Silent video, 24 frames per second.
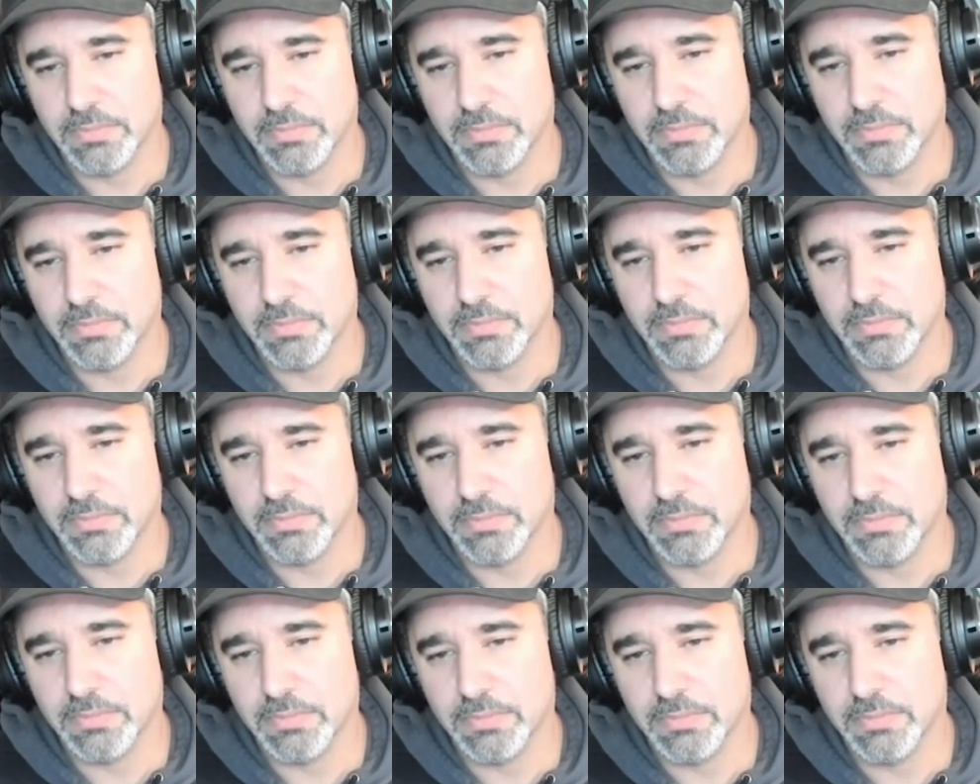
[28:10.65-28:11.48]

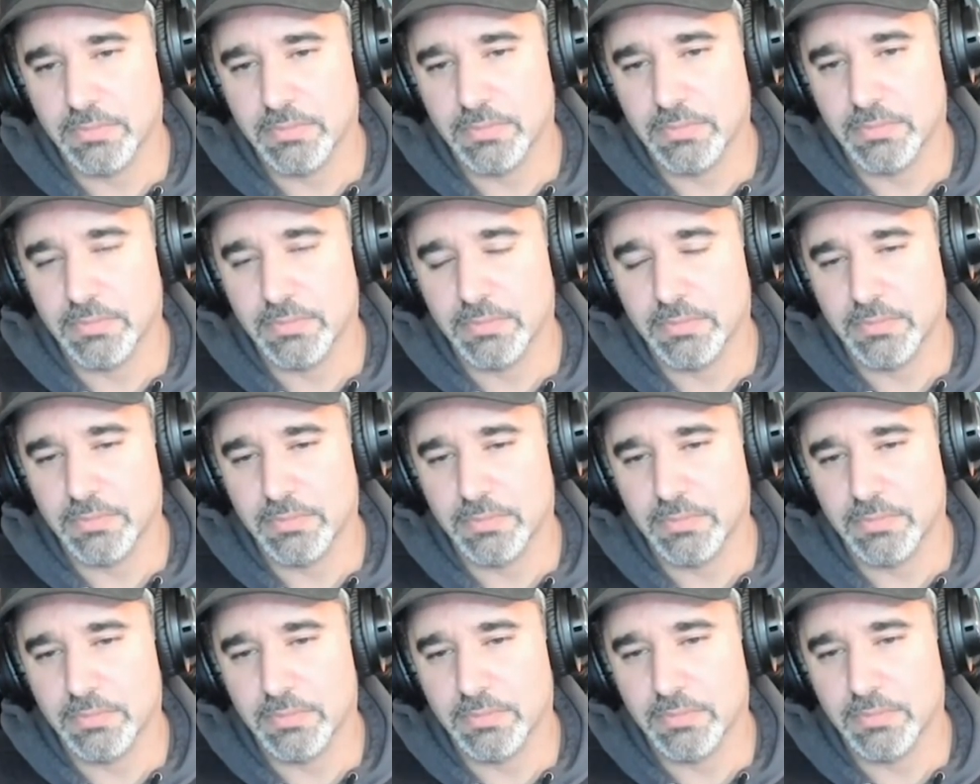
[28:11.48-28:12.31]

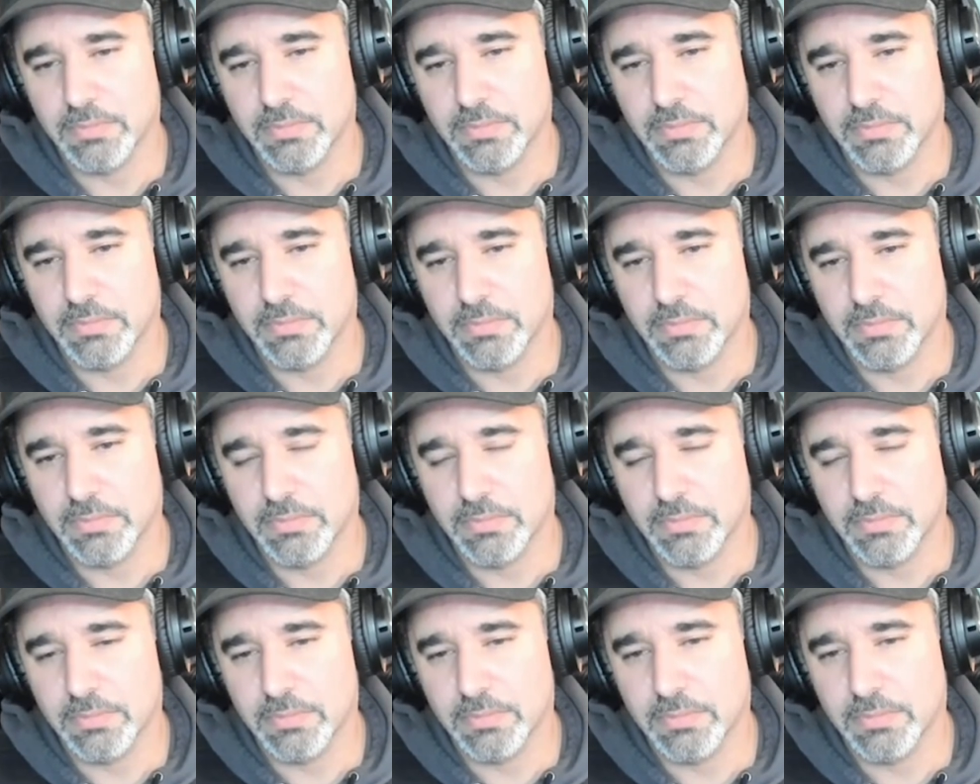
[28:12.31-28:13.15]

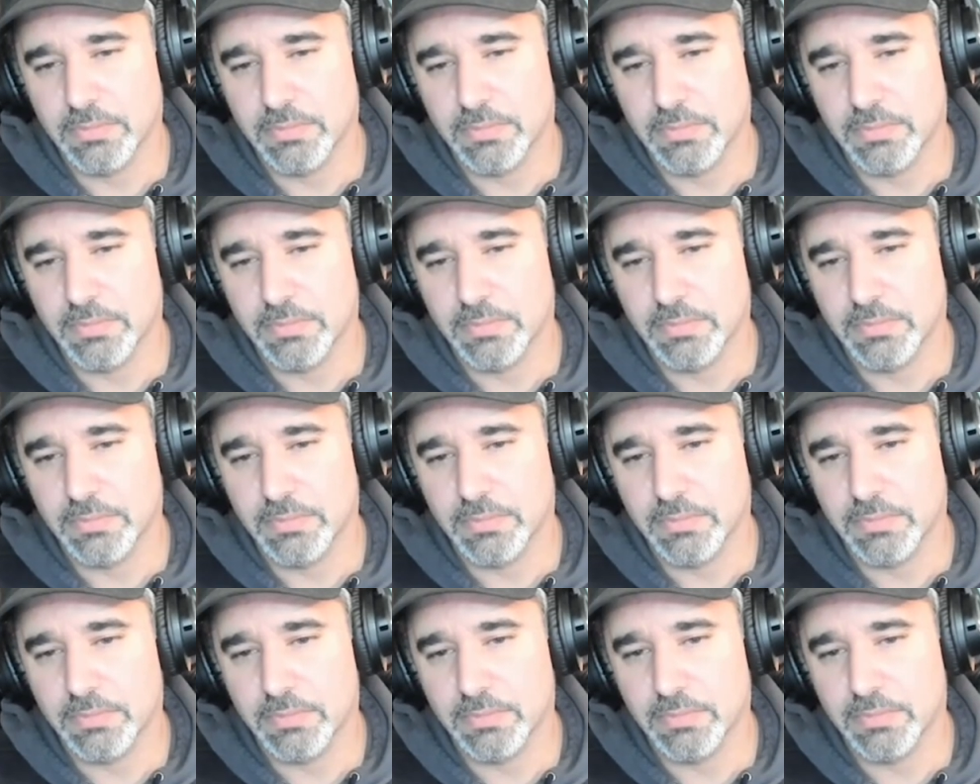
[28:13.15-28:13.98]

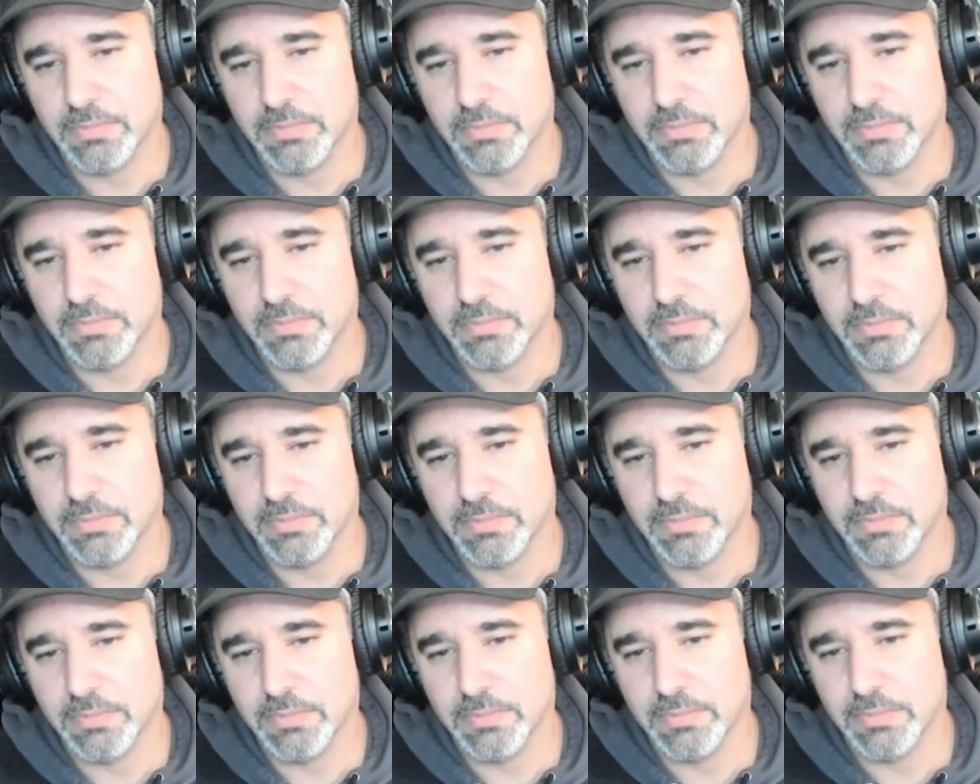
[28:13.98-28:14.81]

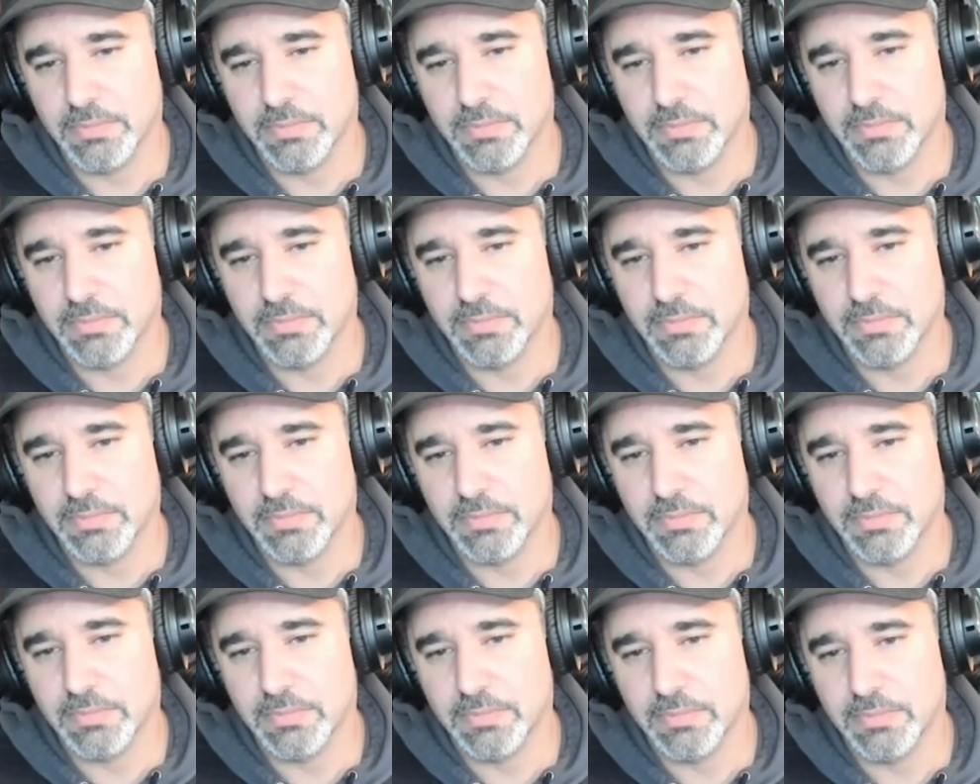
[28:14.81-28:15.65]

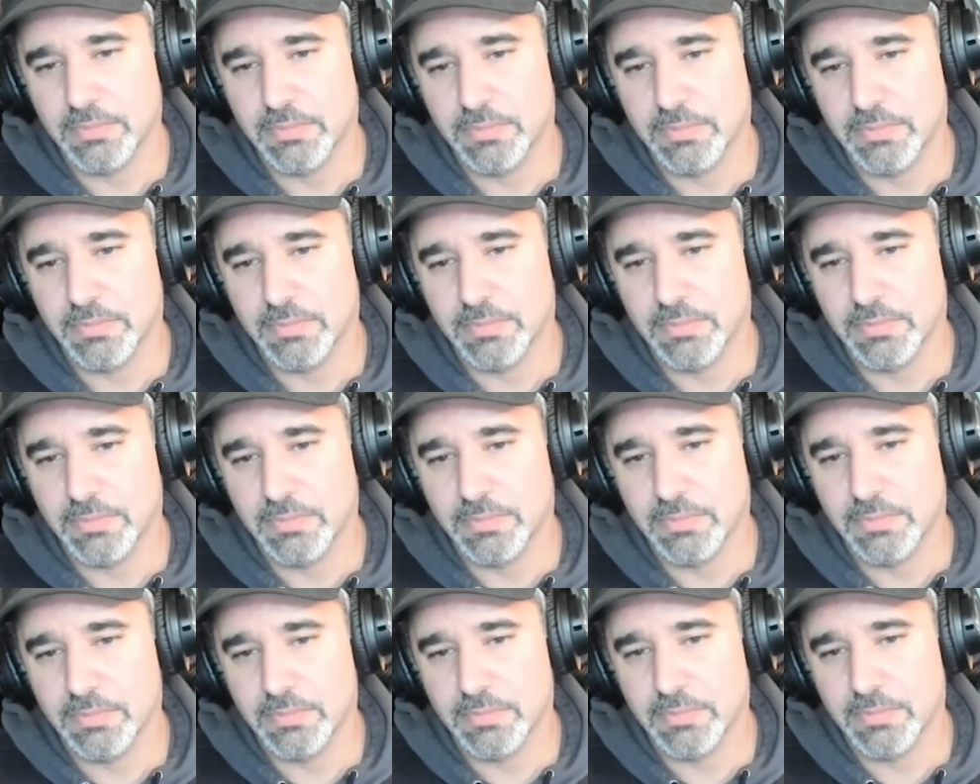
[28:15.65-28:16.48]

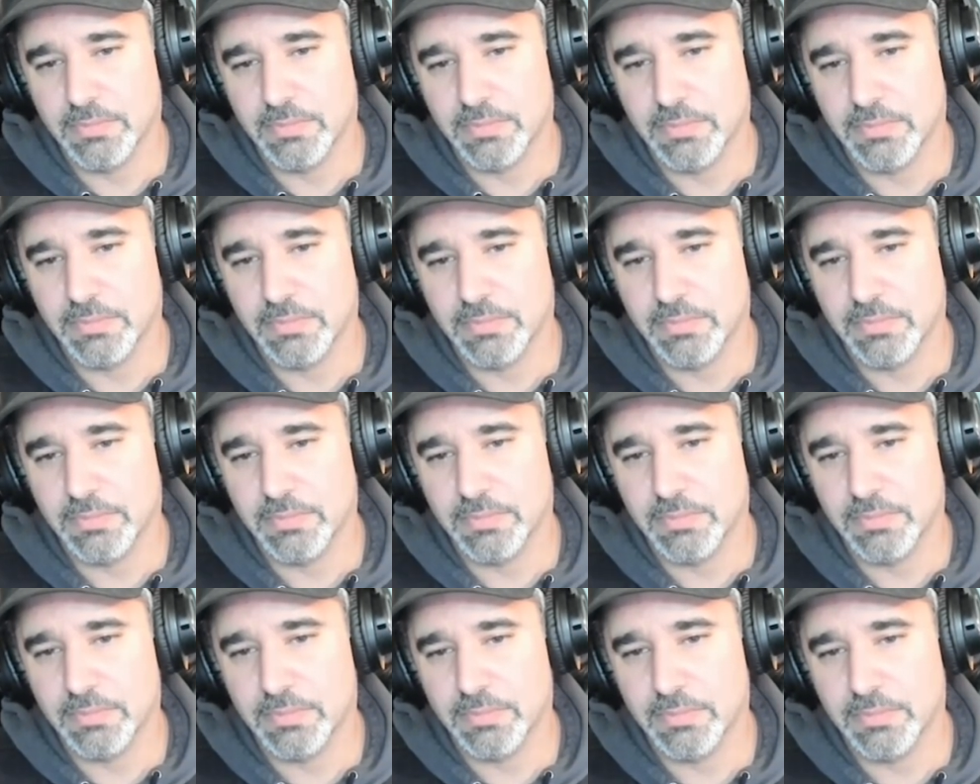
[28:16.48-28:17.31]

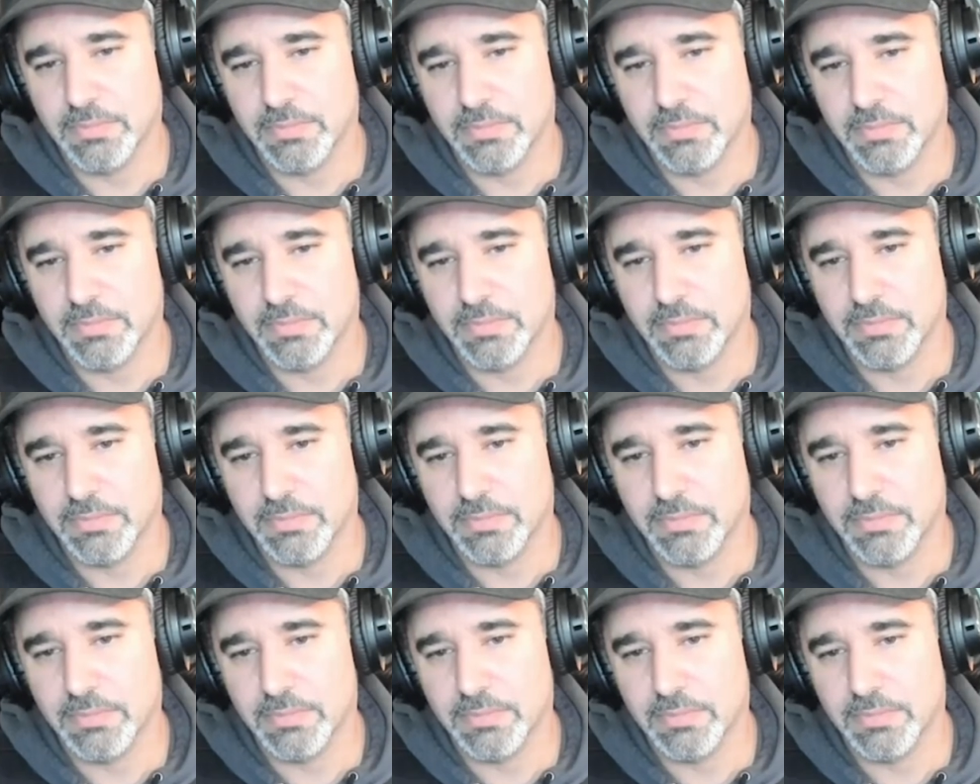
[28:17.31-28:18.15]

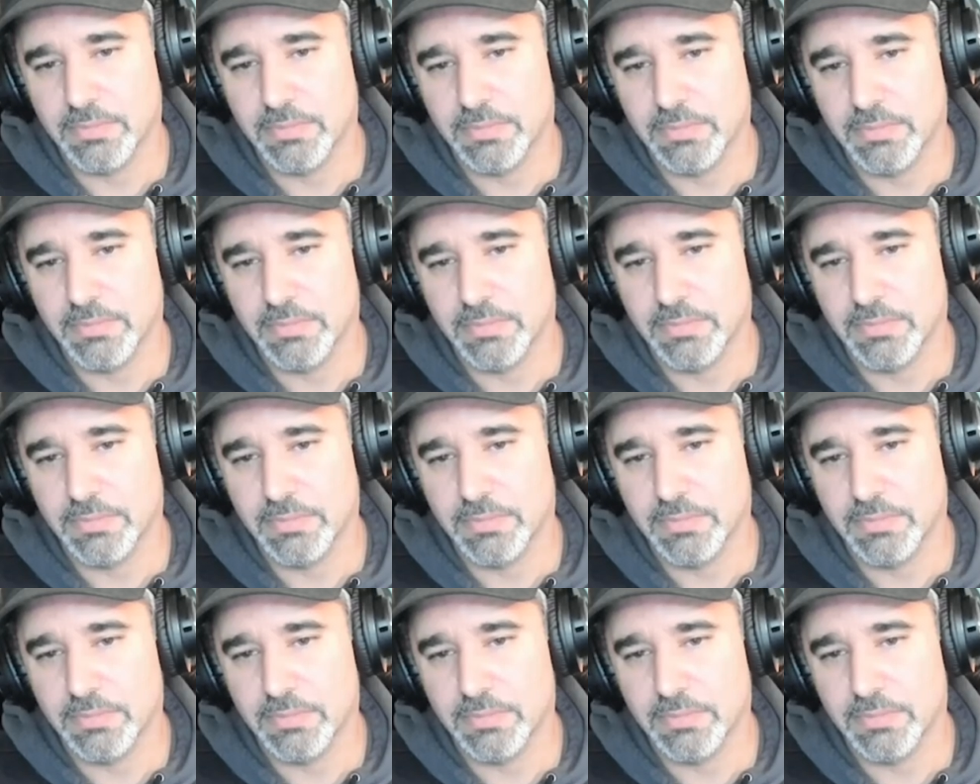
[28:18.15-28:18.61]
No words are spoken by the person on screen.